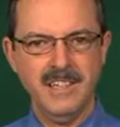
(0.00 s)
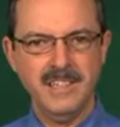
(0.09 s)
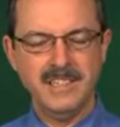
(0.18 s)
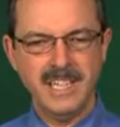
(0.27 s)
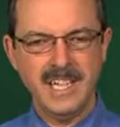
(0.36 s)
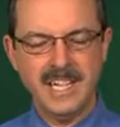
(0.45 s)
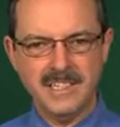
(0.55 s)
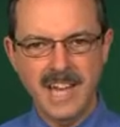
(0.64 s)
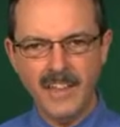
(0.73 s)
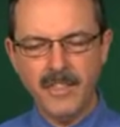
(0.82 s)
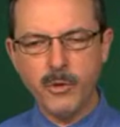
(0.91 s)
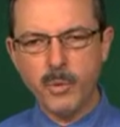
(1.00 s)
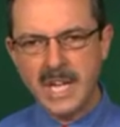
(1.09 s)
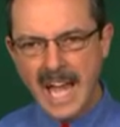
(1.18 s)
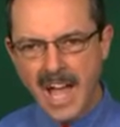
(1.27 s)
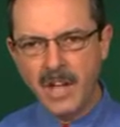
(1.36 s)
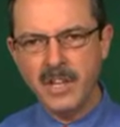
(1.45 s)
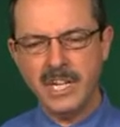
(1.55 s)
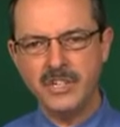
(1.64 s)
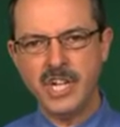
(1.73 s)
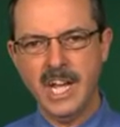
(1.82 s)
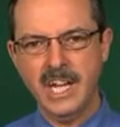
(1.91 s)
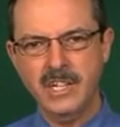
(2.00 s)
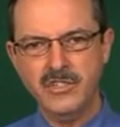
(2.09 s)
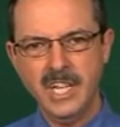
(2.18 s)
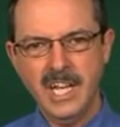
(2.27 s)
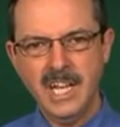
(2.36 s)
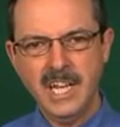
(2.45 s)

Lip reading: See, it's not that the reality changed,